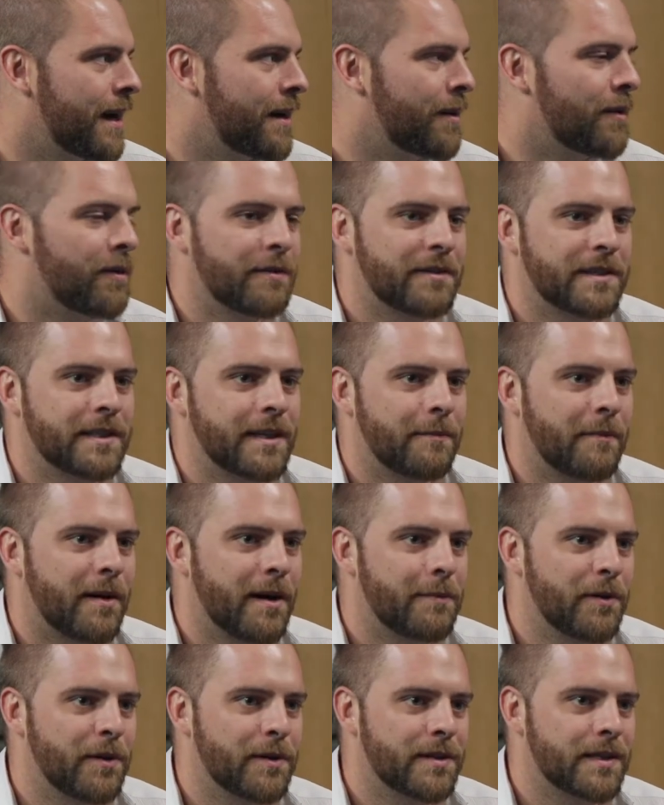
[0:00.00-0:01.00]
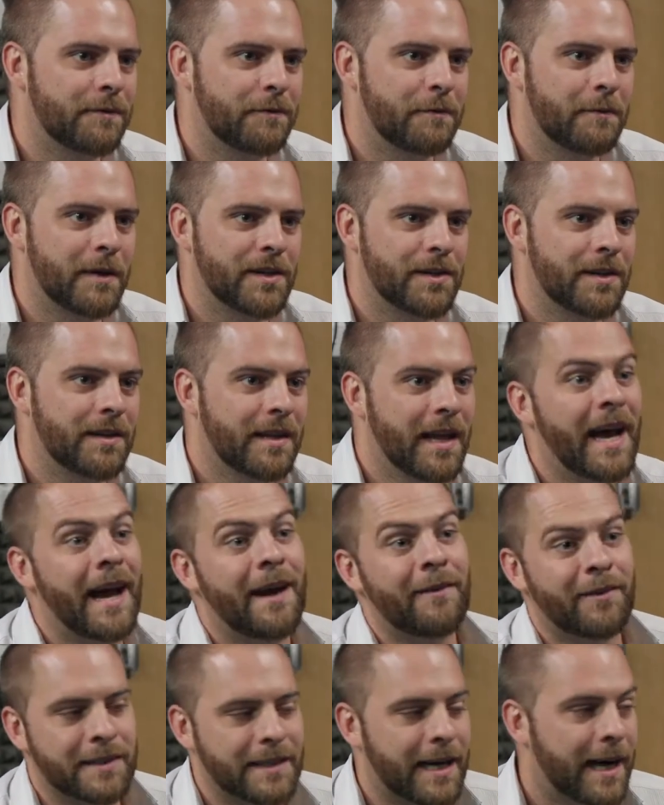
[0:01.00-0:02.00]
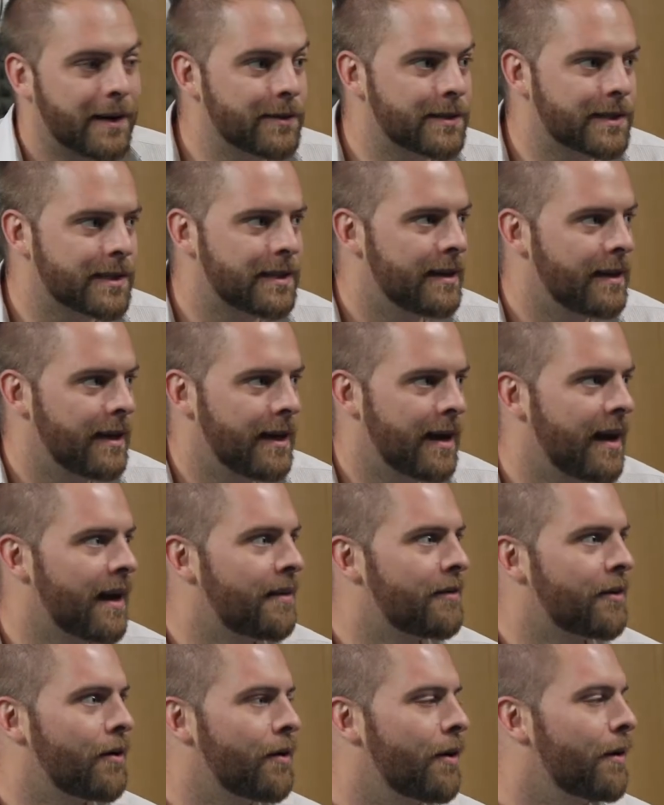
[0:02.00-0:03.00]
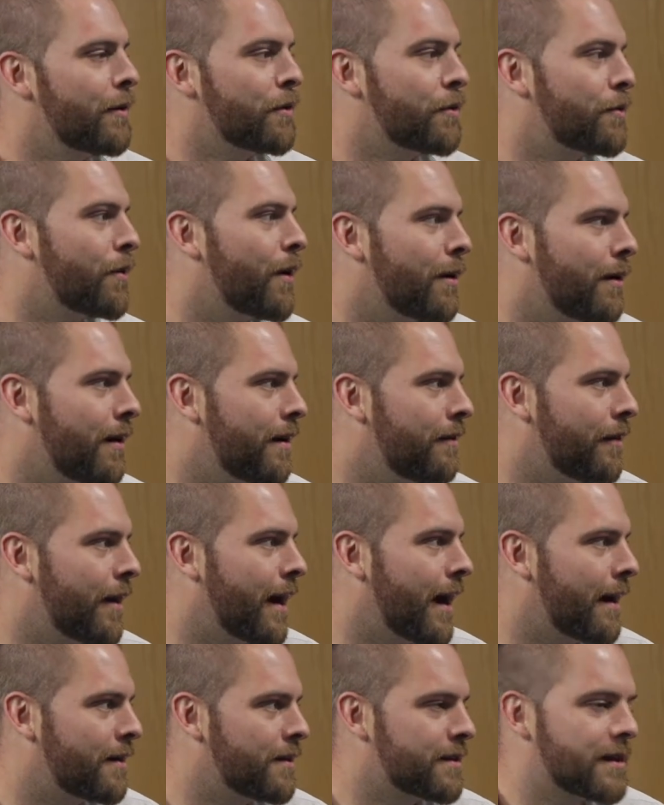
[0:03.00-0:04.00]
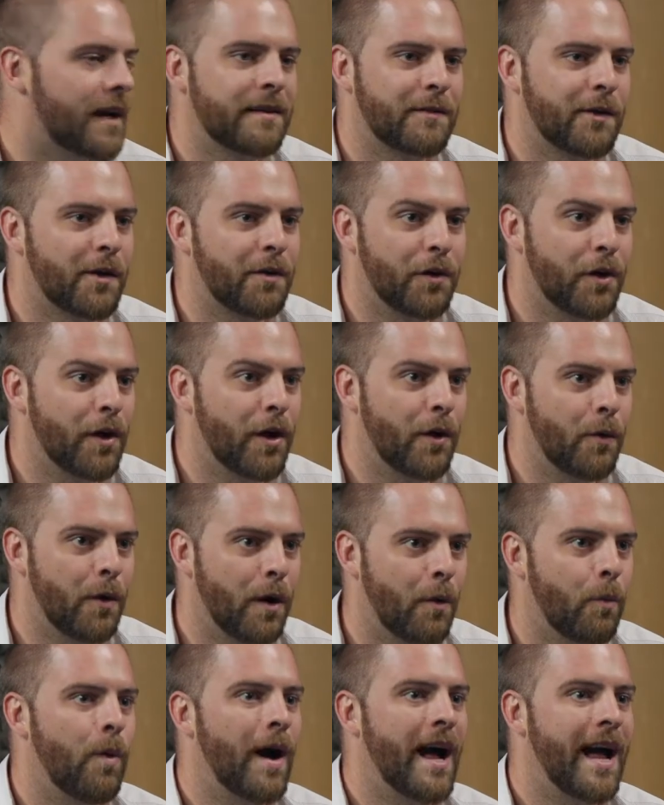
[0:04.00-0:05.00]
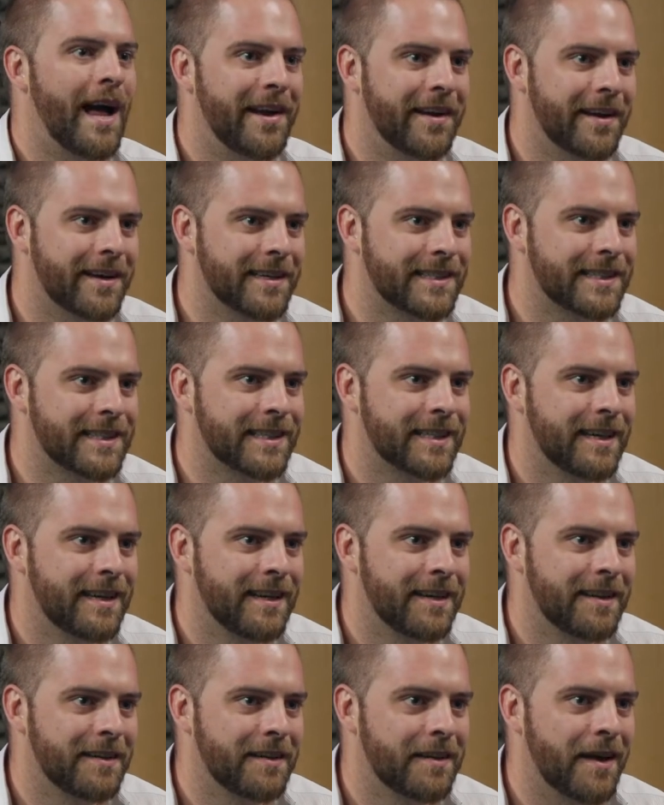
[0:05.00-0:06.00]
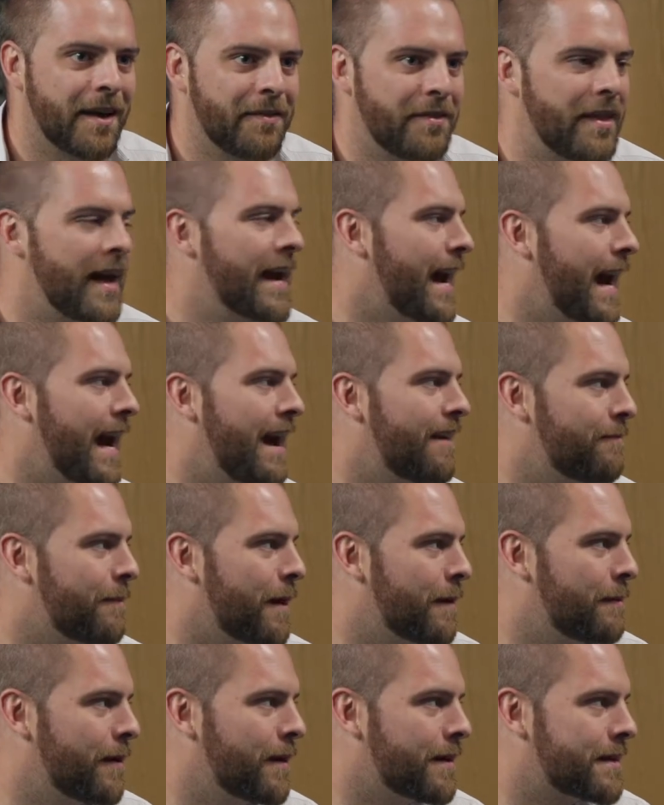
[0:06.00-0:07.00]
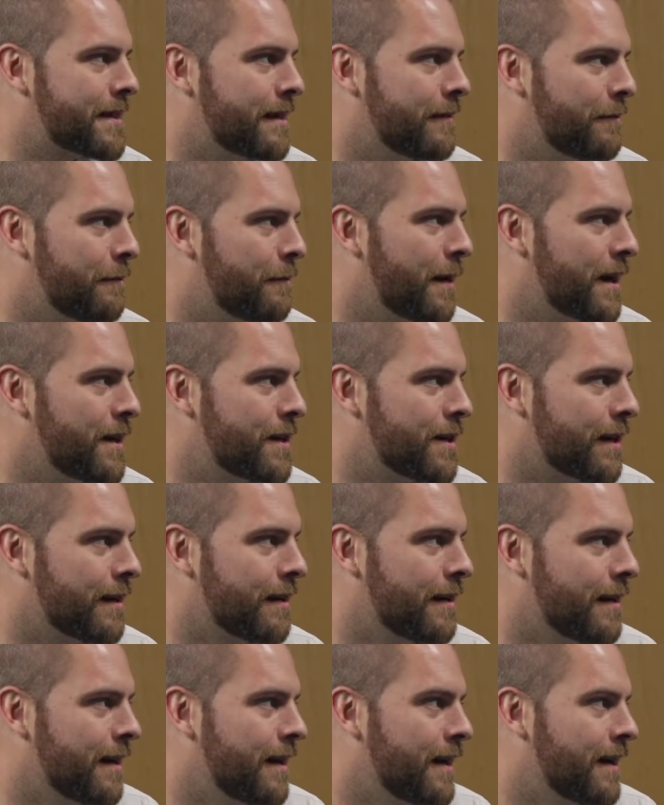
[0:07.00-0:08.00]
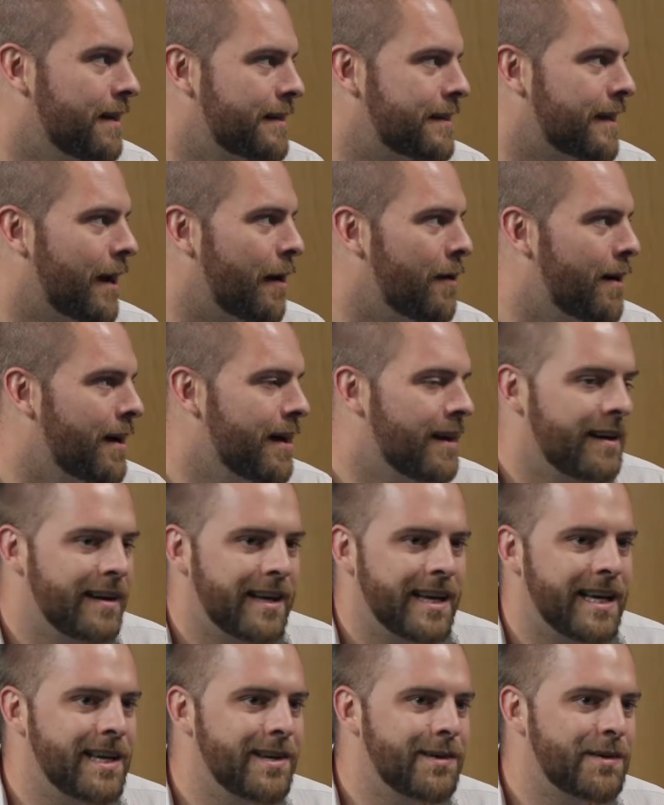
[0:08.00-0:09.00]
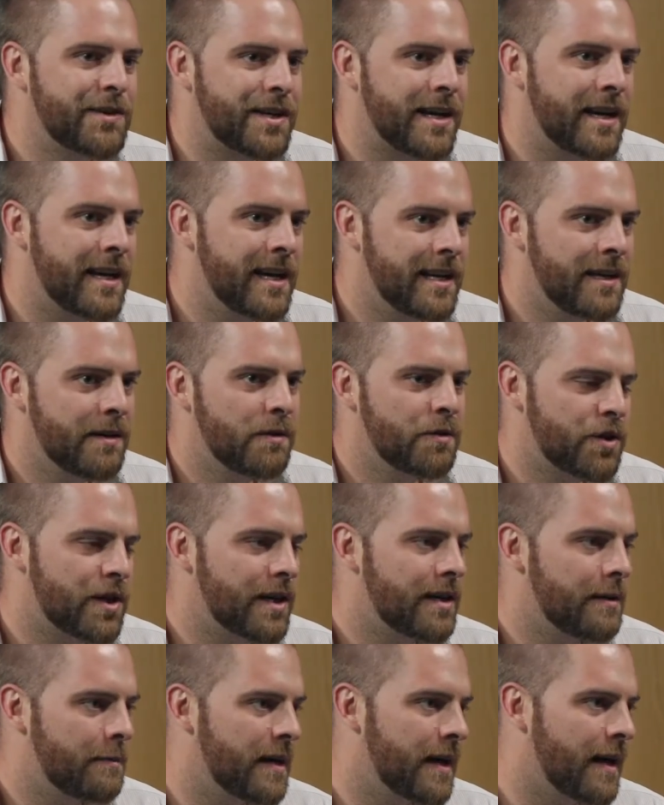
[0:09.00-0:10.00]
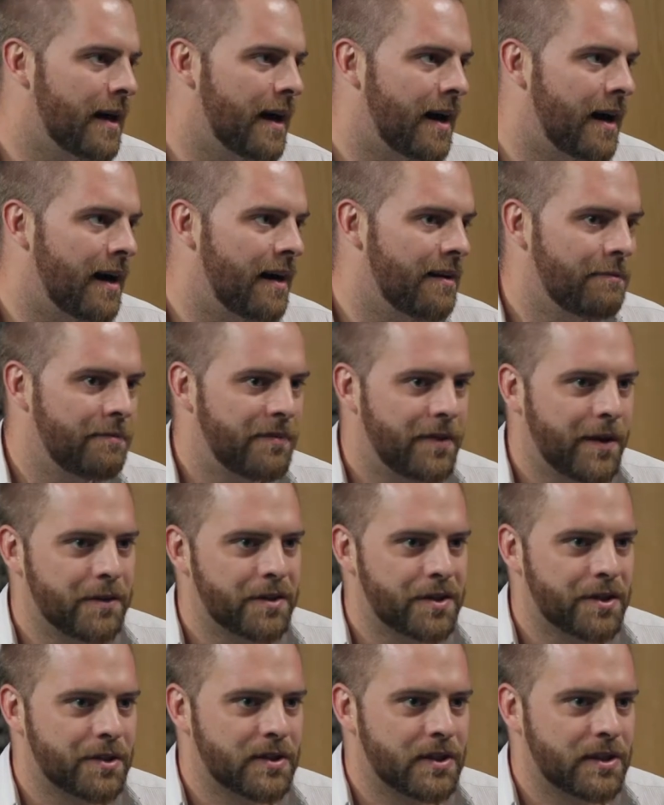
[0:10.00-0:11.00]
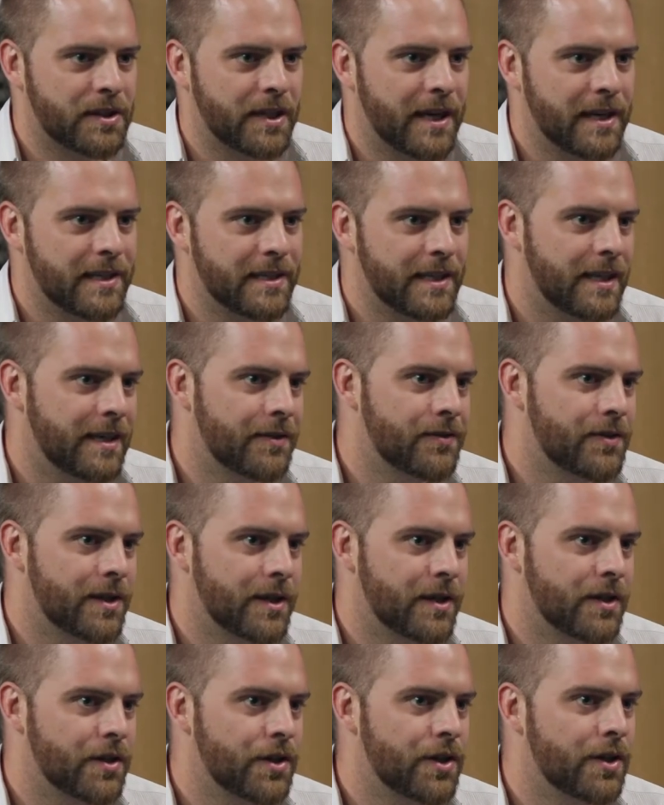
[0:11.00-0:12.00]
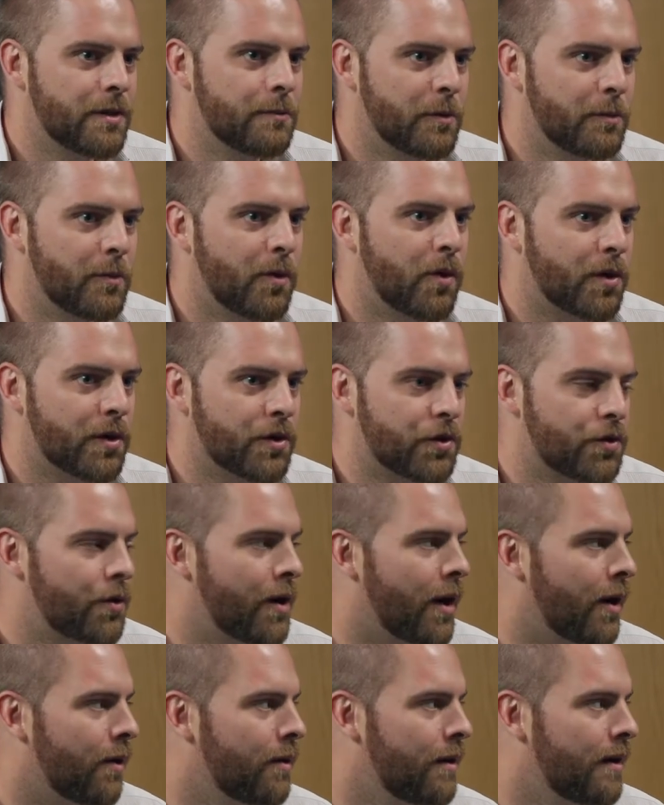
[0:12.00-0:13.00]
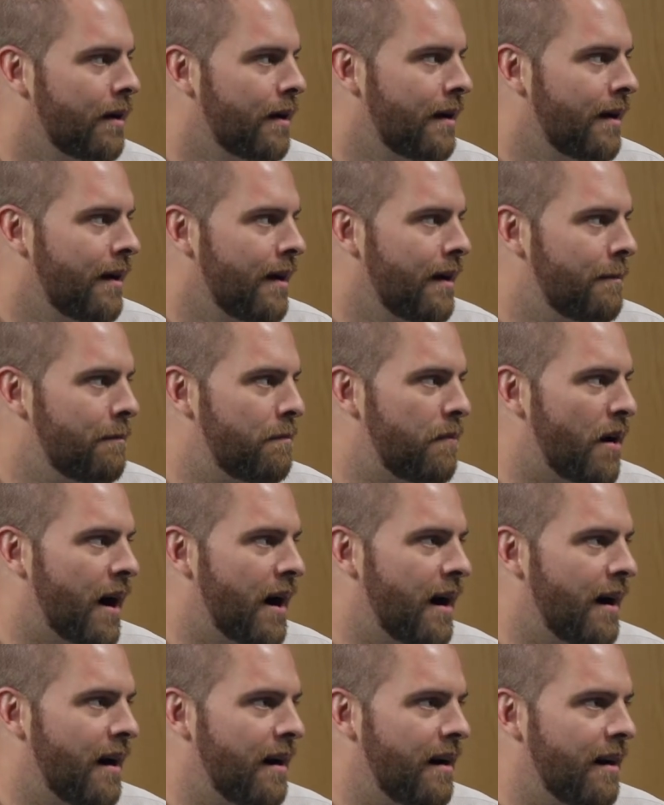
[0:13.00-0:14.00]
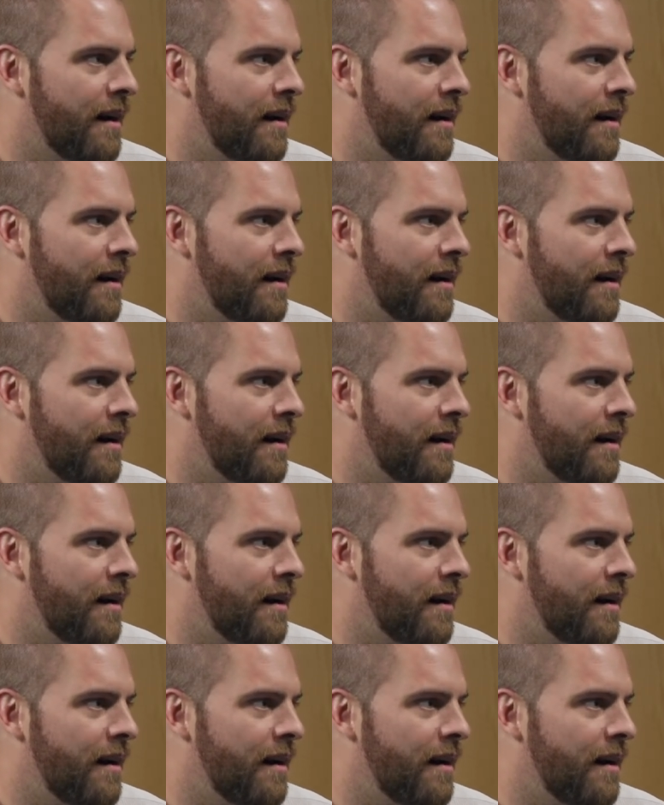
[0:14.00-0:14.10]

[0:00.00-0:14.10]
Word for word: and yeah. all of a sudden my personal information there is out, and I've got no control over that because I've got no awareness that they have my personal information. So EU, EU GDPR, those sorts of things, it gives the consumer more control, but